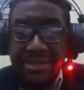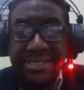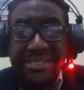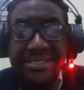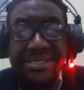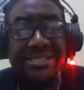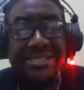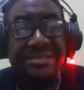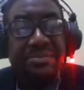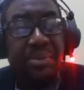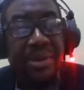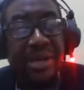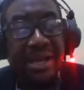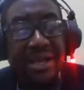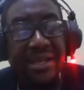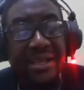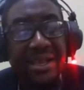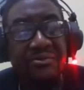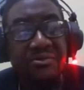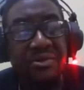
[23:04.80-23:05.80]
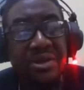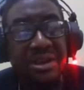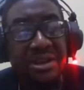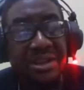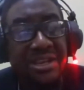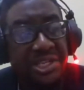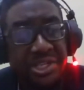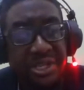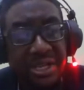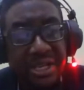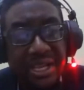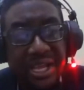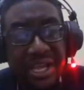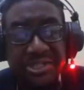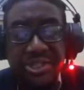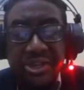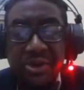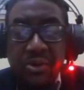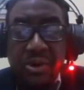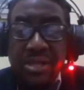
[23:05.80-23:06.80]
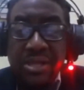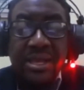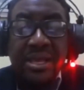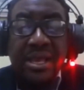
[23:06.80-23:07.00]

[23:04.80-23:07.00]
This is bigger than religion here. So what?